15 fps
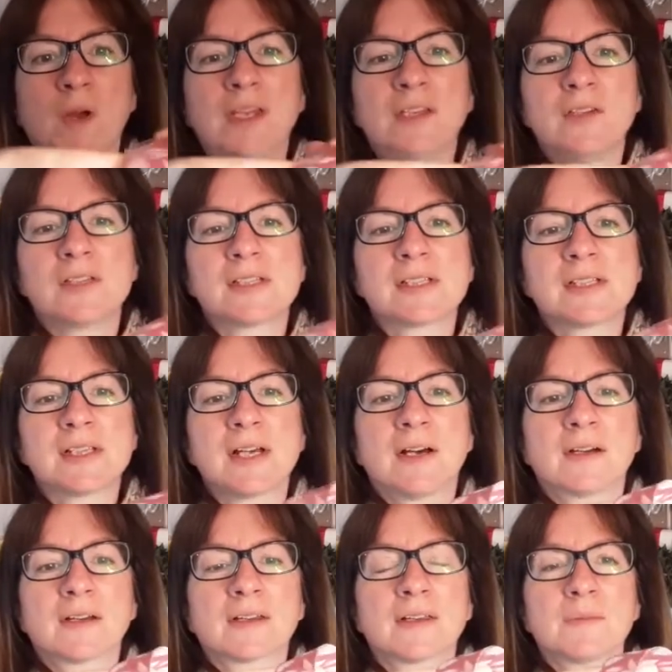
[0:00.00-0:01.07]
when you
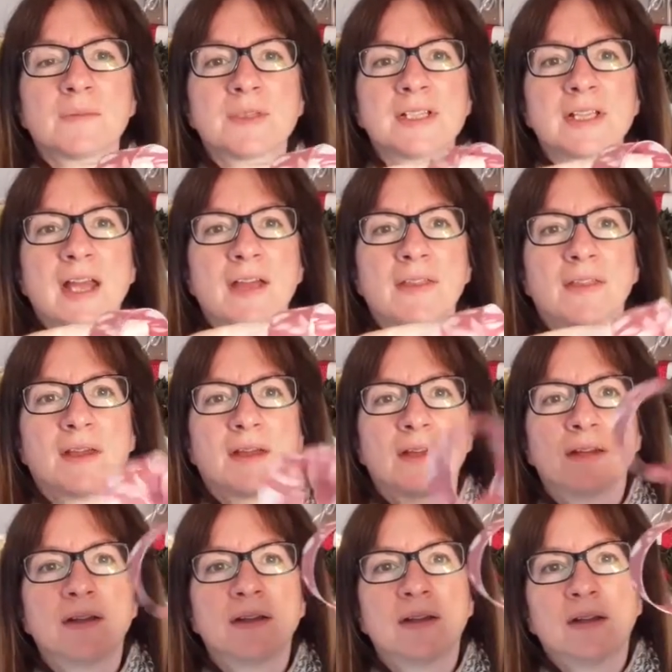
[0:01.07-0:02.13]
stuck them together,
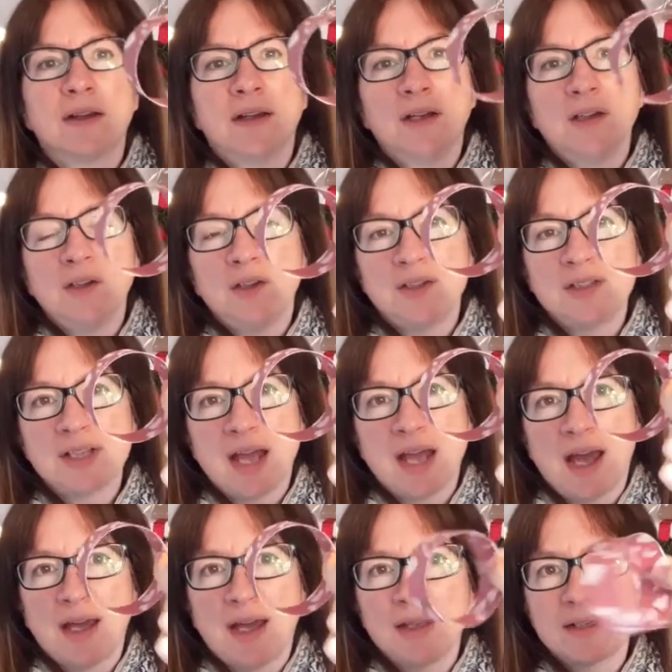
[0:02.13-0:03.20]
you'd
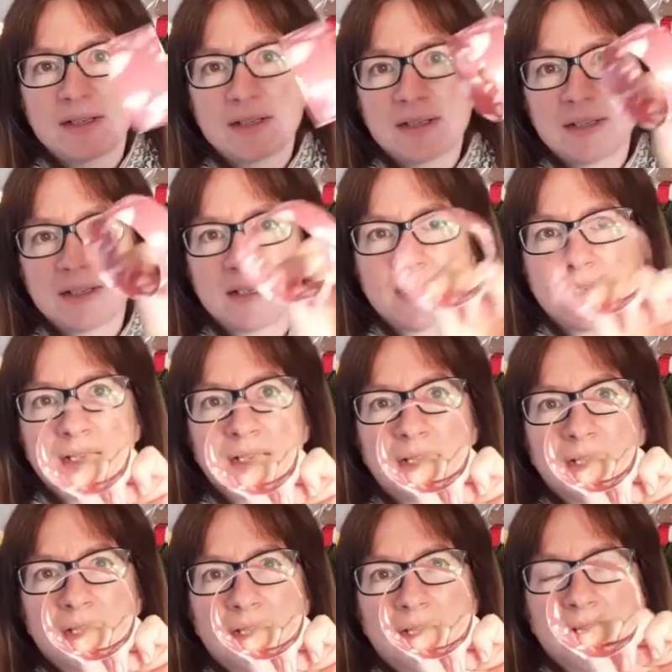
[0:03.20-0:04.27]
get
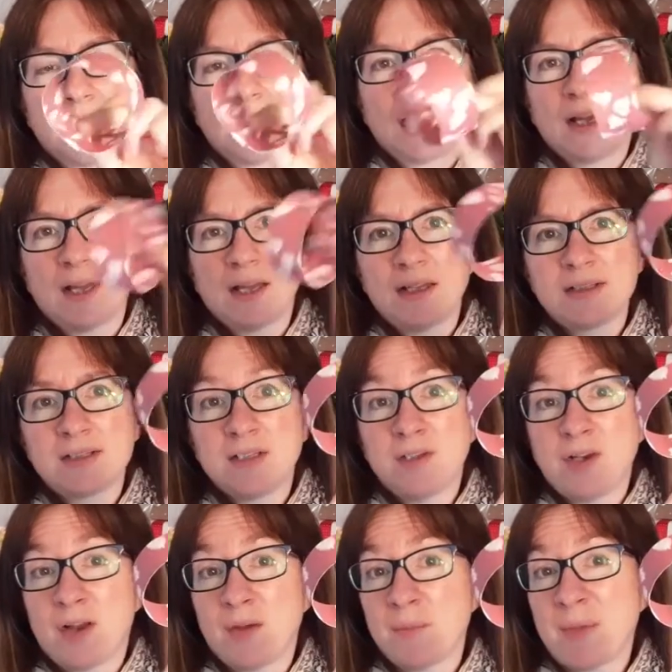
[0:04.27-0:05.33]

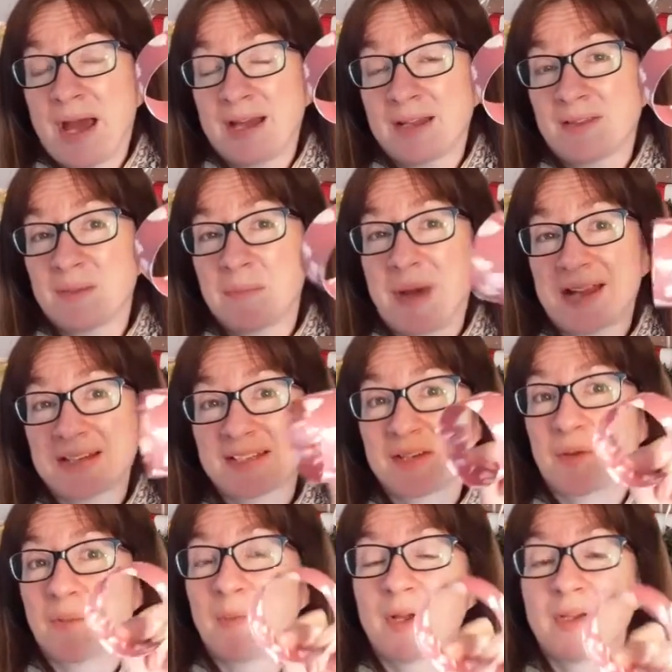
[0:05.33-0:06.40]
the pattern
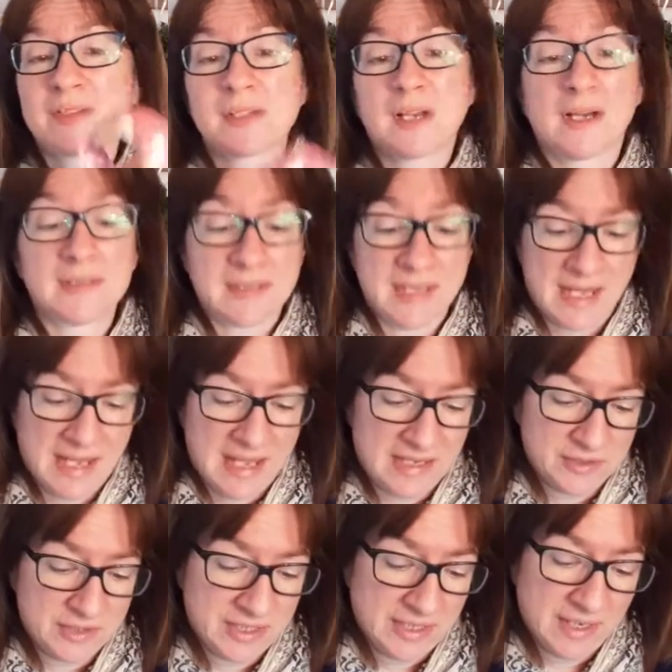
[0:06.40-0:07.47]
on both sides. That
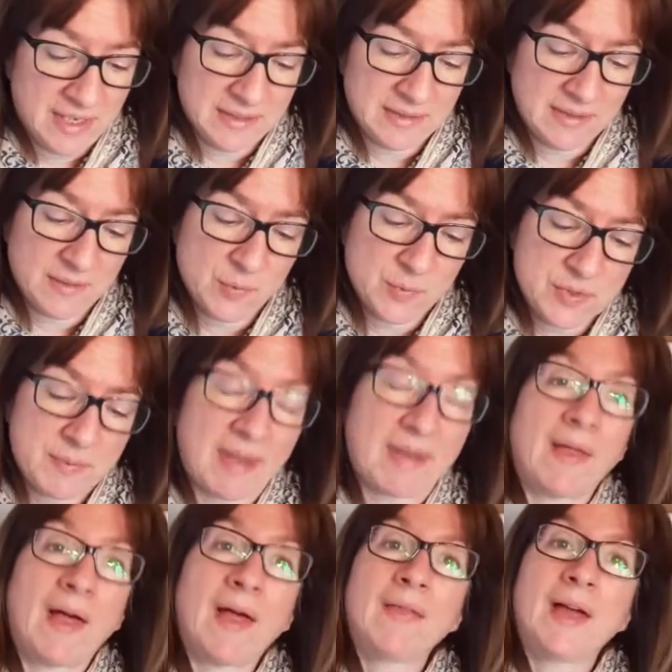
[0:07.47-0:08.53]
actually, I hadn't thought
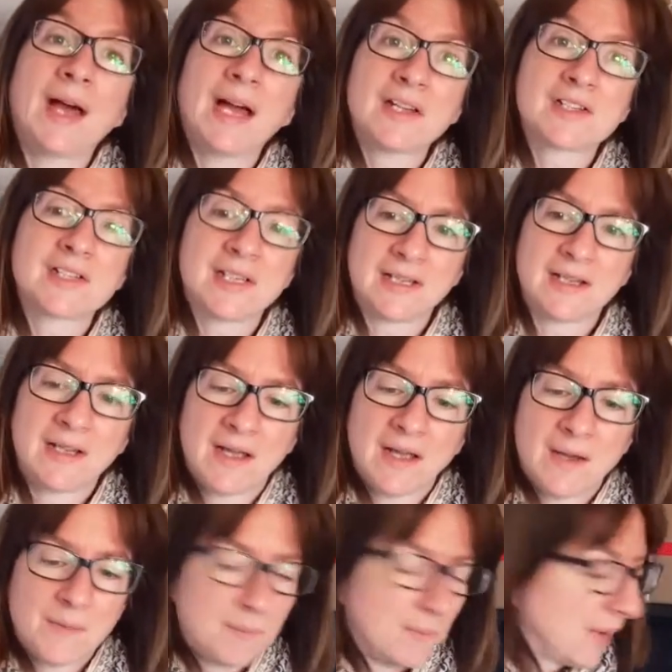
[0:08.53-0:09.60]
that. That actually
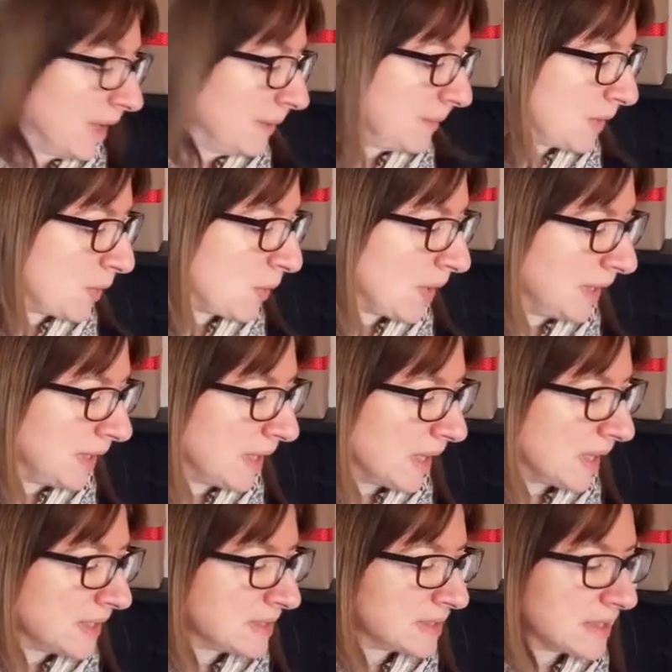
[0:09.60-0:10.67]
might be quite
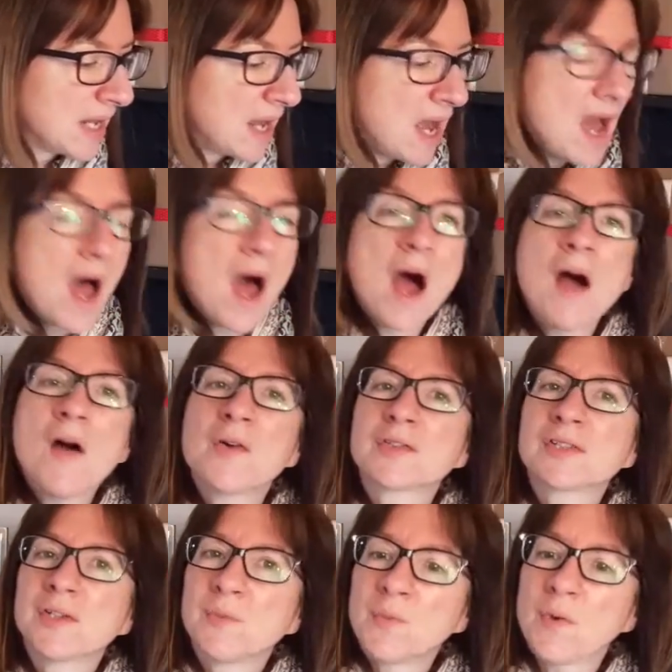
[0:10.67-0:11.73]
nice. Oh,
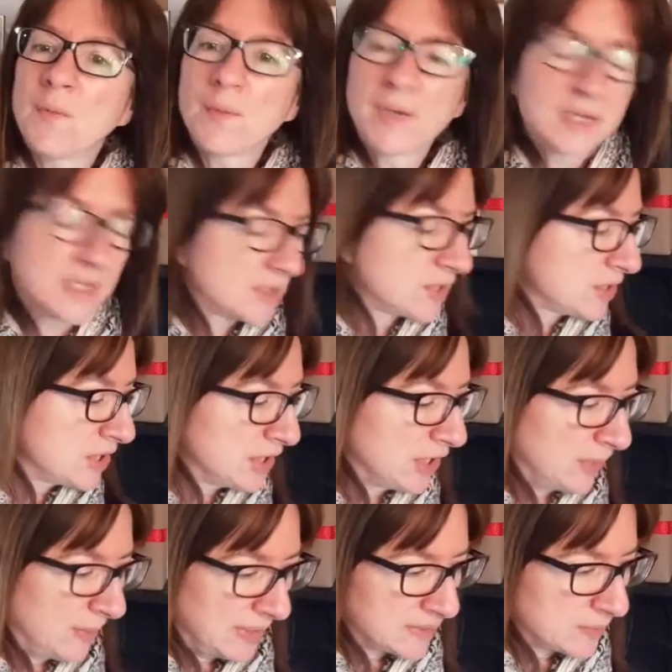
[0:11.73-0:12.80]
so what we can do
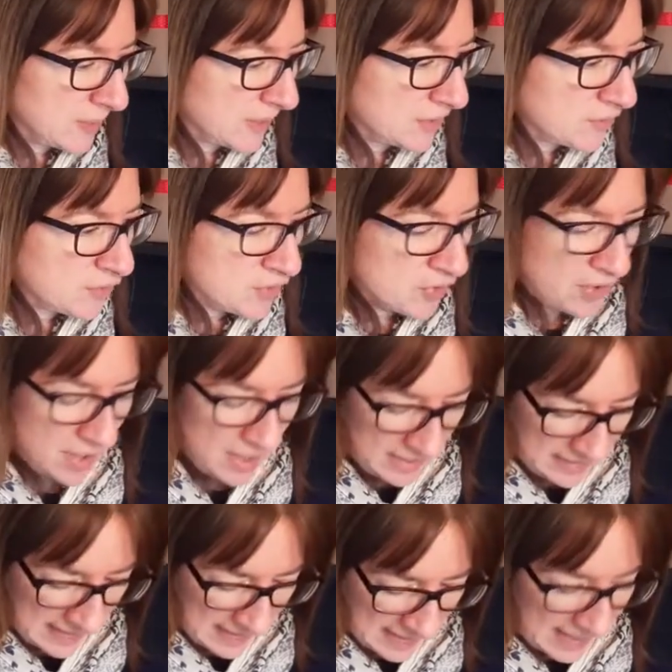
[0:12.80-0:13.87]
is we can try
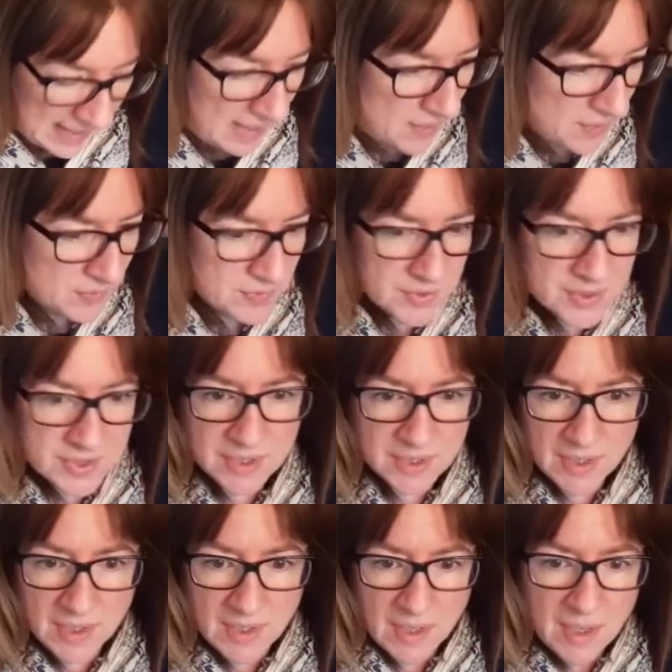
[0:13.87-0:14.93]
that out.
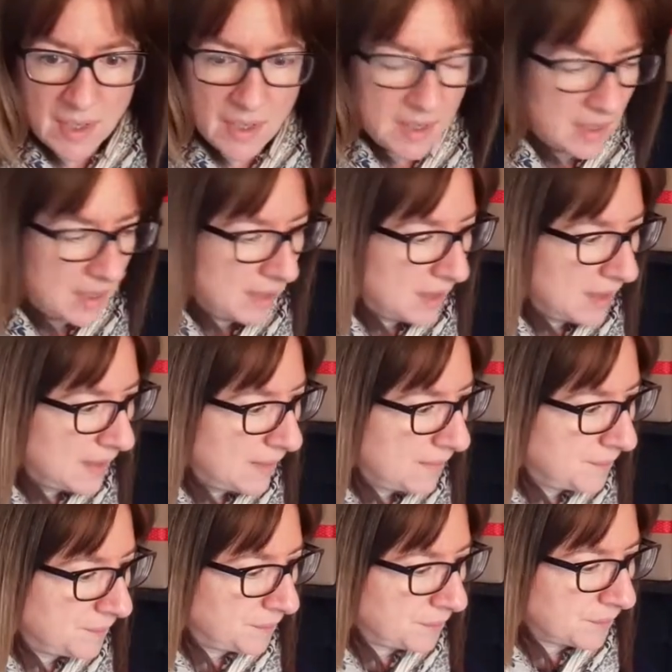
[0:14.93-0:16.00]

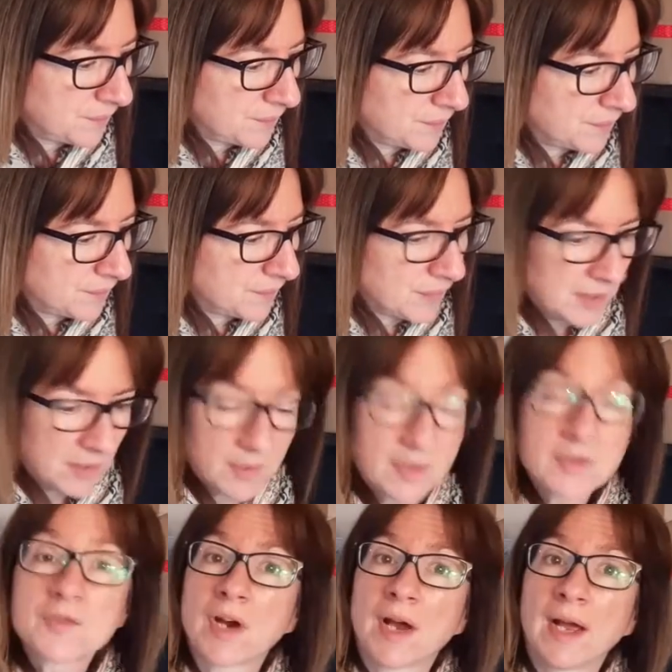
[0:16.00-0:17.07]
We
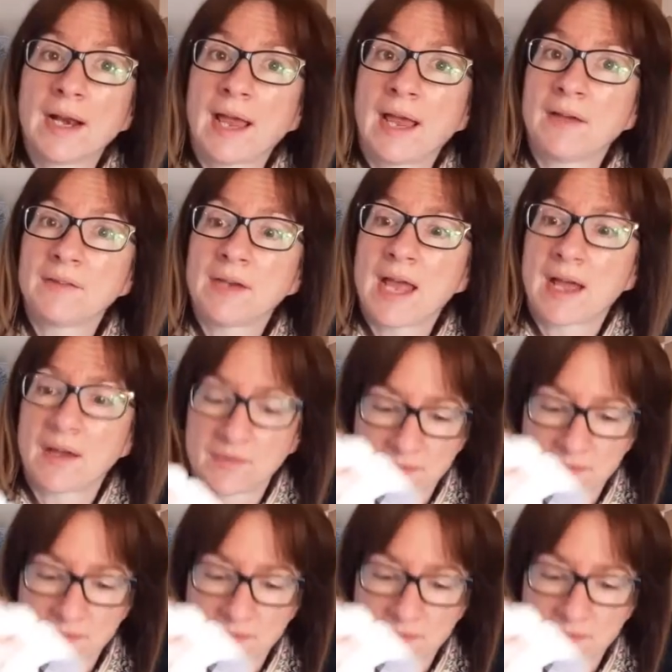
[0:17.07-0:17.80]
can try it out now.